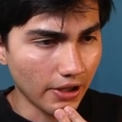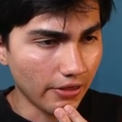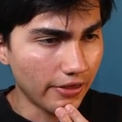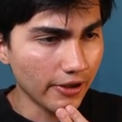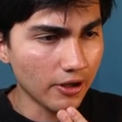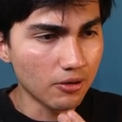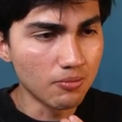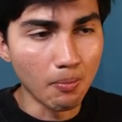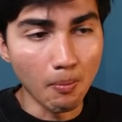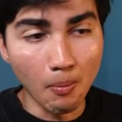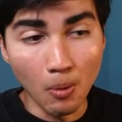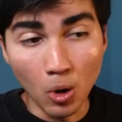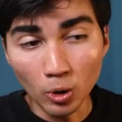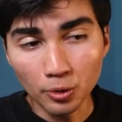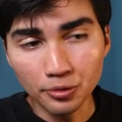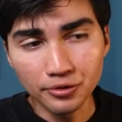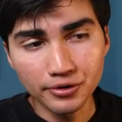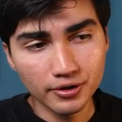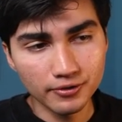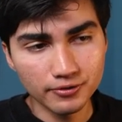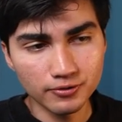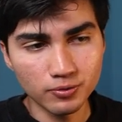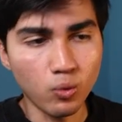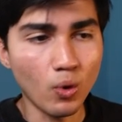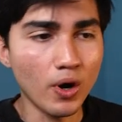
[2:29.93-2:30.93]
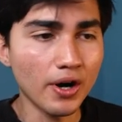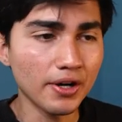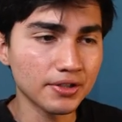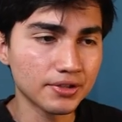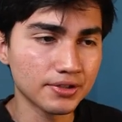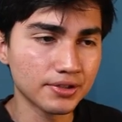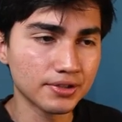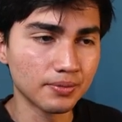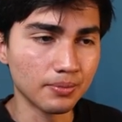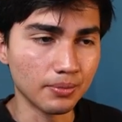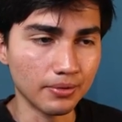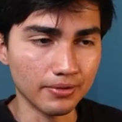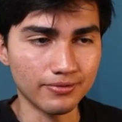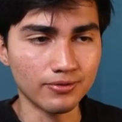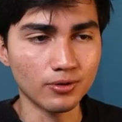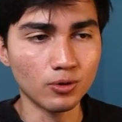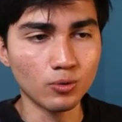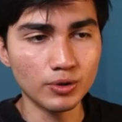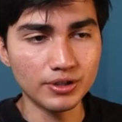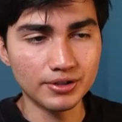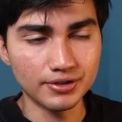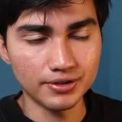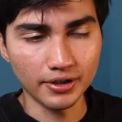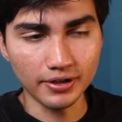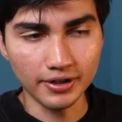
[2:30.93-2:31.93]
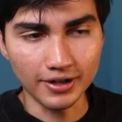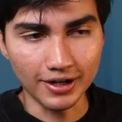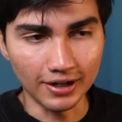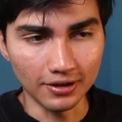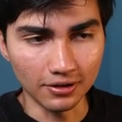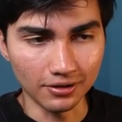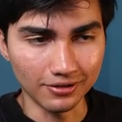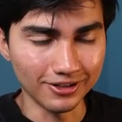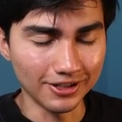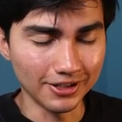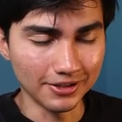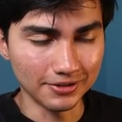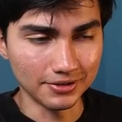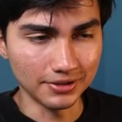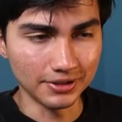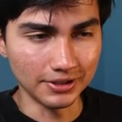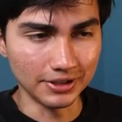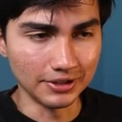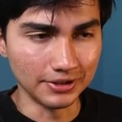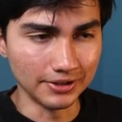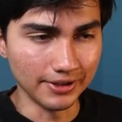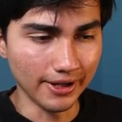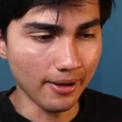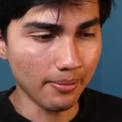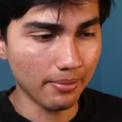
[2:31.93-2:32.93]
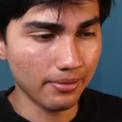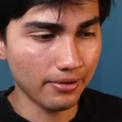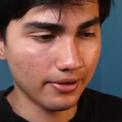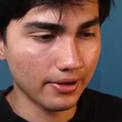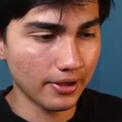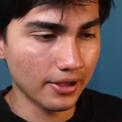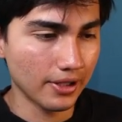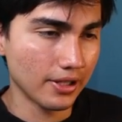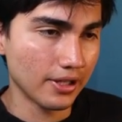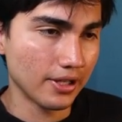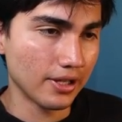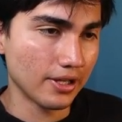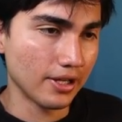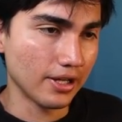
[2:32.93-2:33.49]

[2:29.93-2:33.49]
I think motive-wise, before we start calculating in depth,